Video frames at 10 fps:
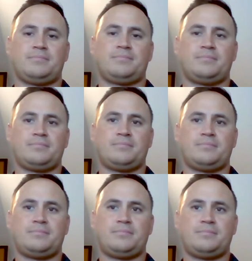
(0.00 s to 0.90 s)

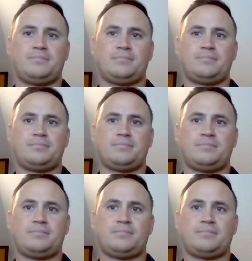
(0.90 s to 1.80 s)

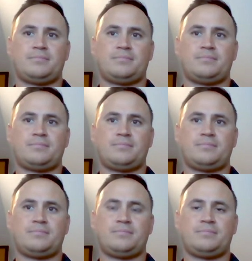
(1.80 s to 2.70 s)

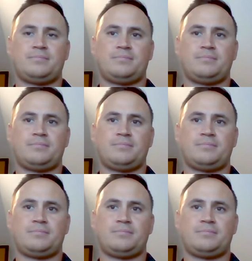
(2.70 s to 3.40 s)
(not speaking)